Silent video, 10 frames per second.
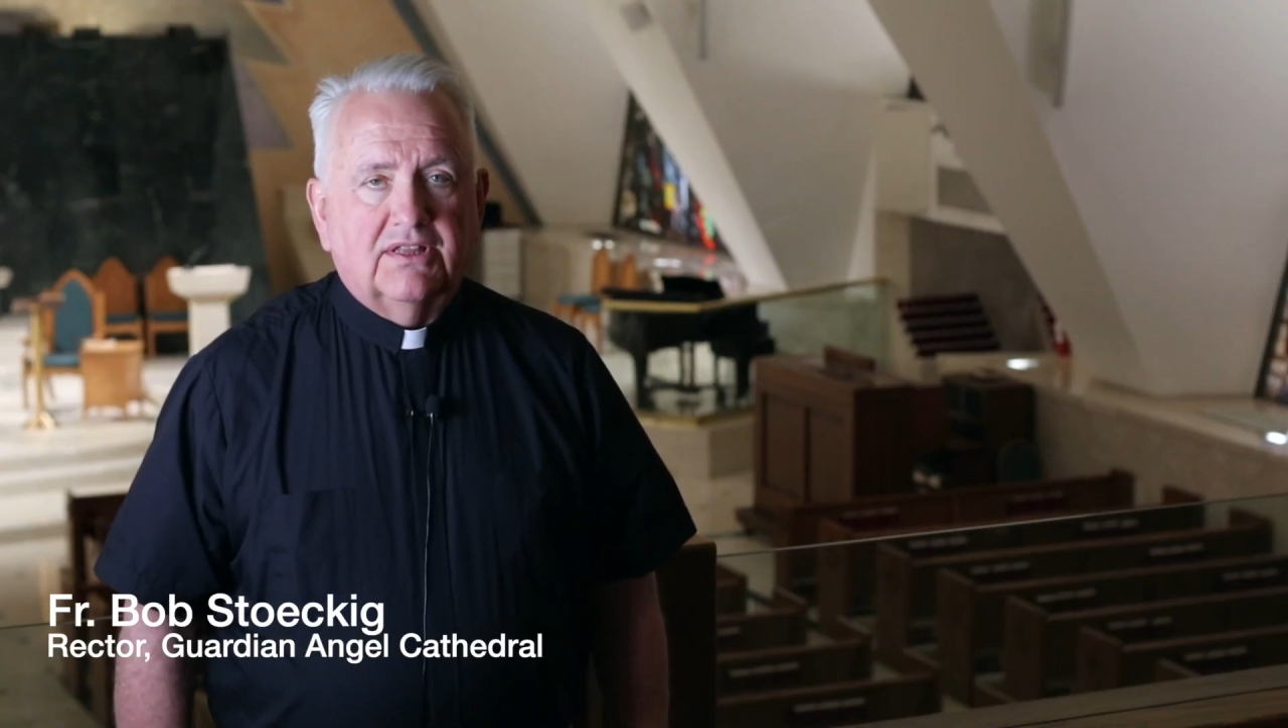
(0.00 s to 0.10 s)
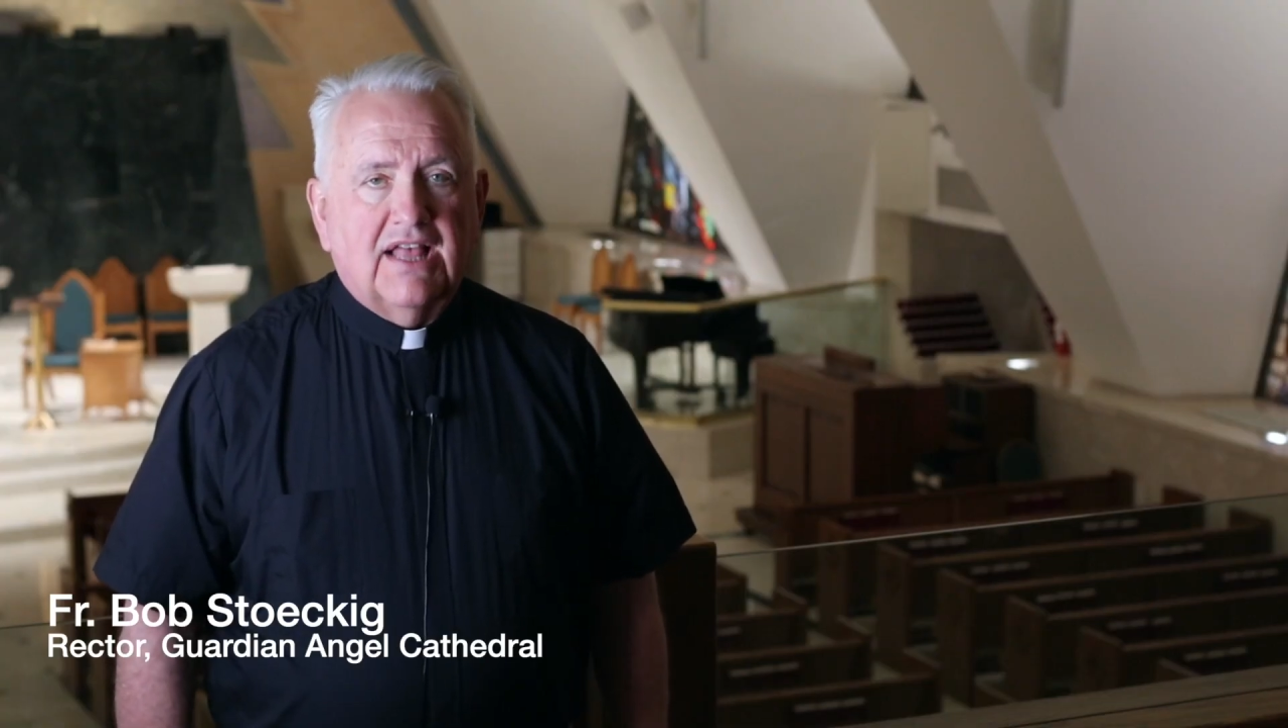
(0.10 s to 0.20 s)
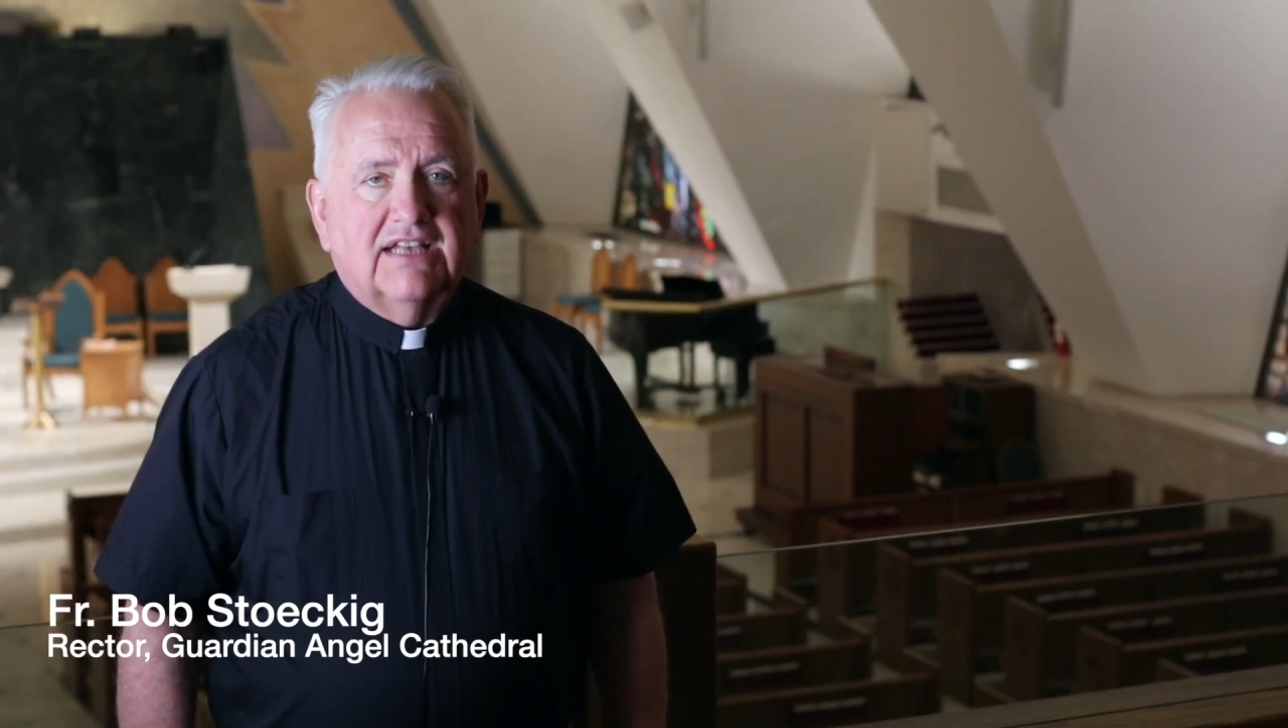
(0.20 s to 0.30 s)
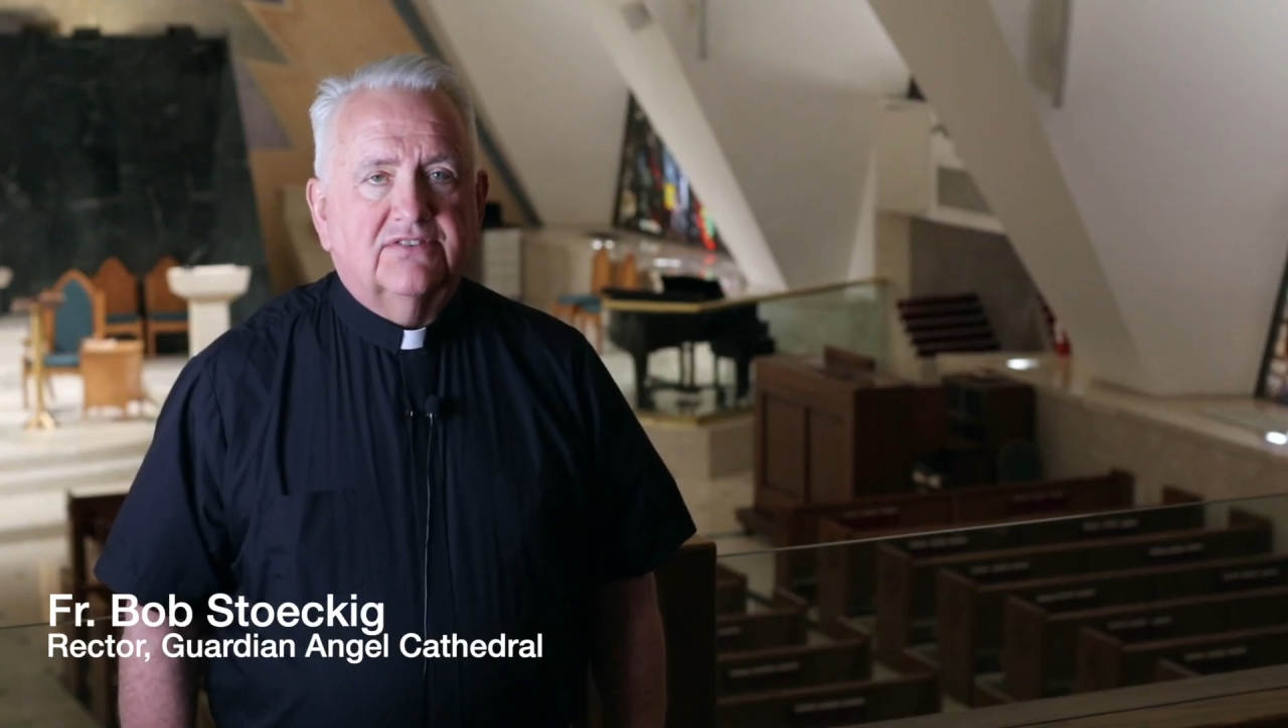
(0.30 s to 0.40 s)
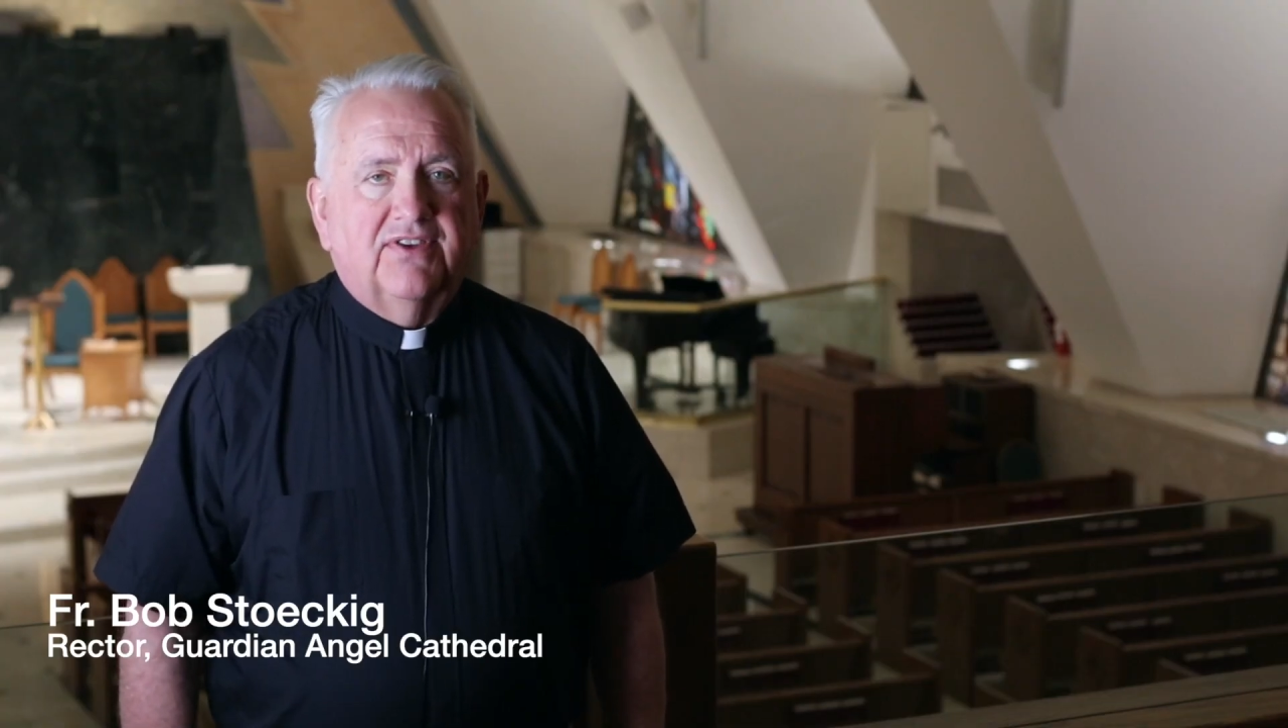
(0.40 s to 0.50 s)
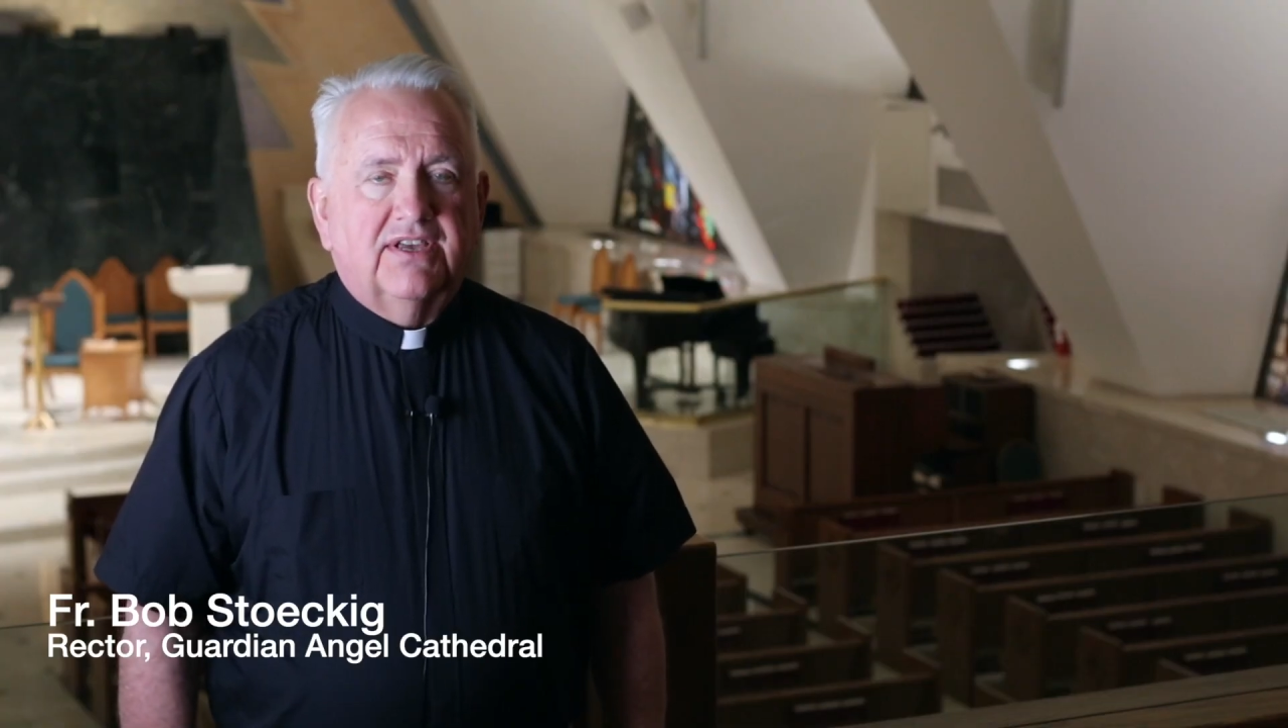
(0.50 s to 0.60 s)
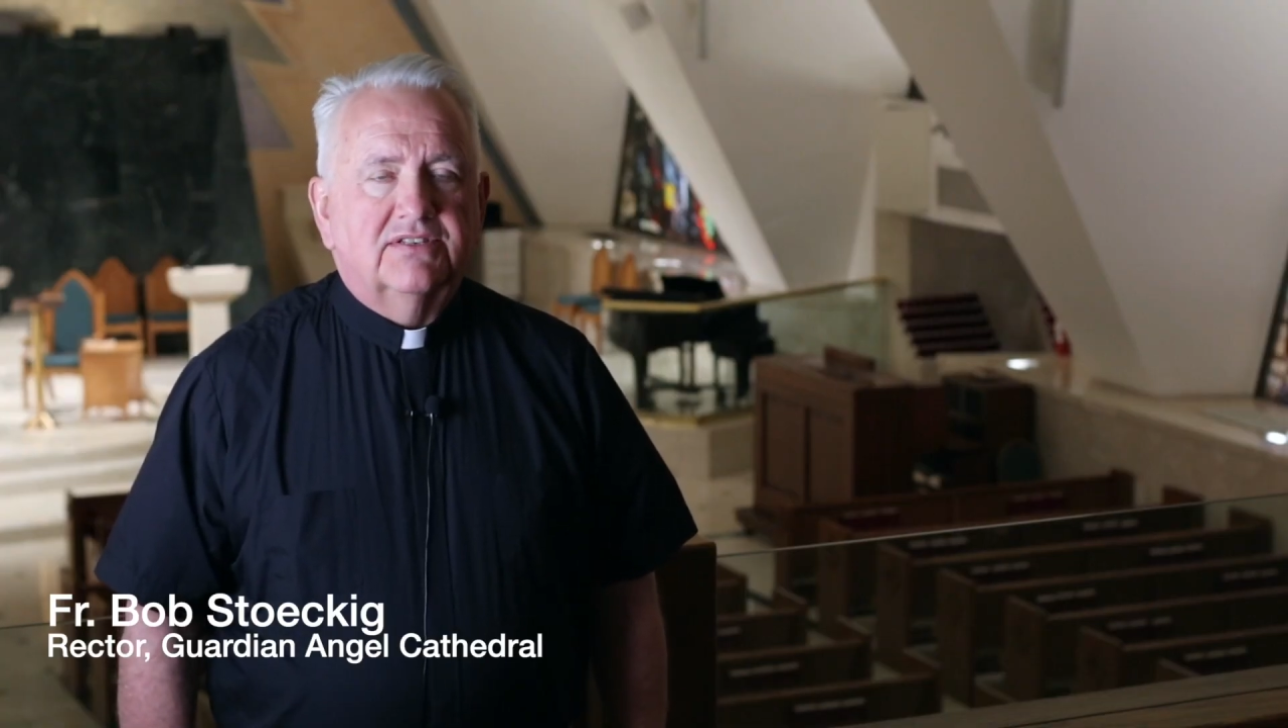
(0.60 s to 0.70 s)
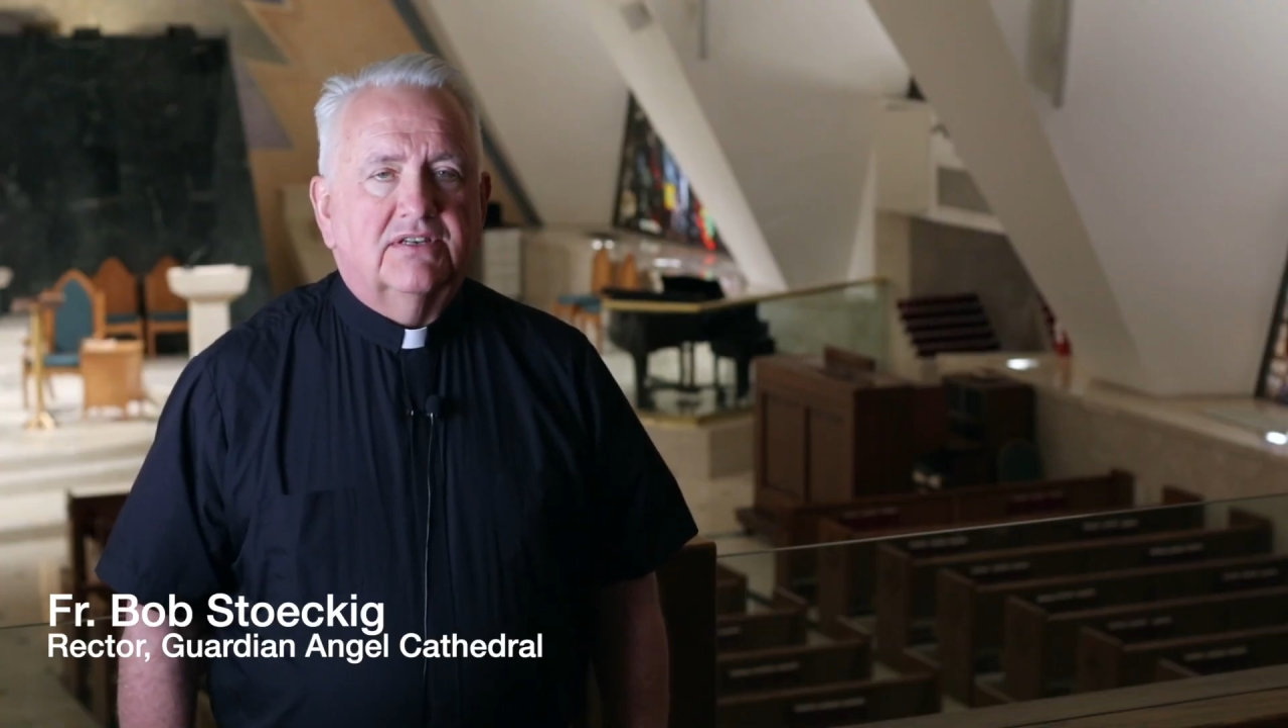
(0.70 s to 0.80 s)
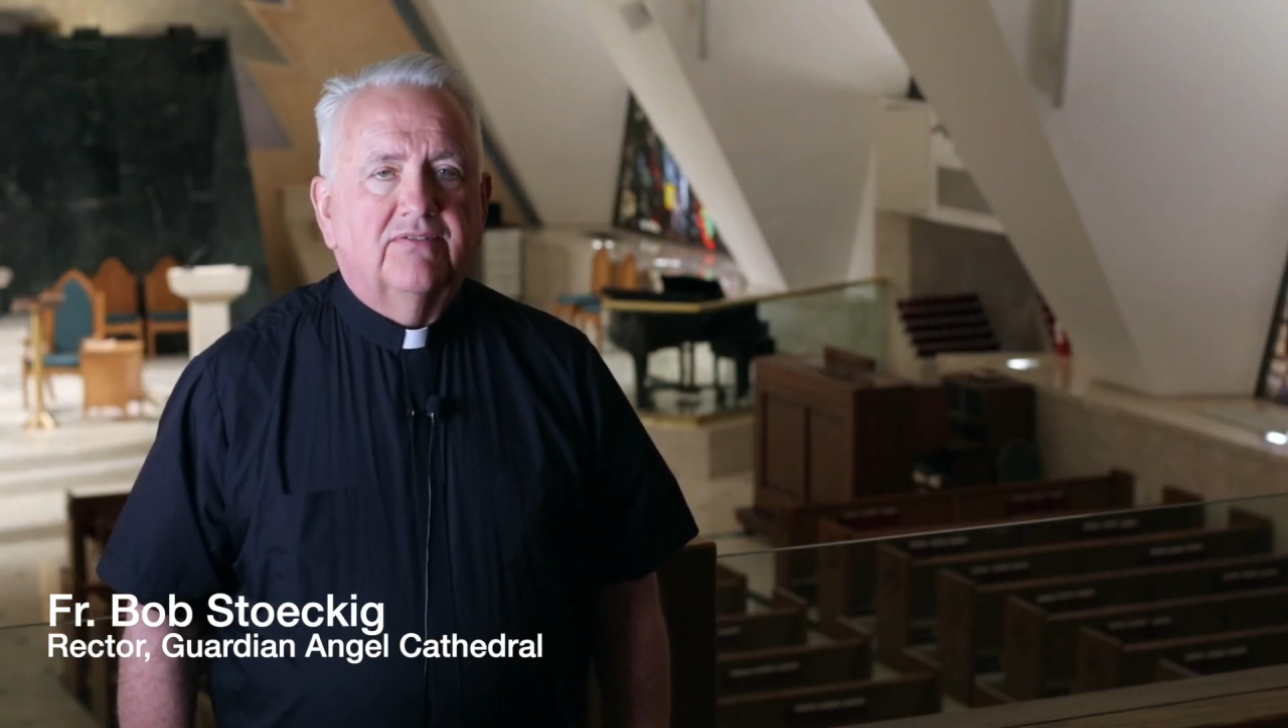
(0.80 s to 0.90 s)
Las Vegas,